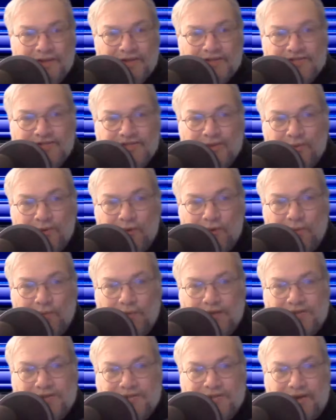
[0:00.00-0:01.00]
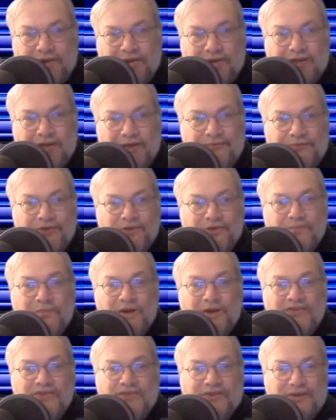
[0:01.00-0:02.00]
So we're only talking a few
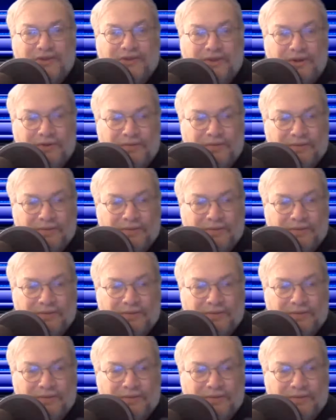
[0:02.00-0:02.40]
months ago.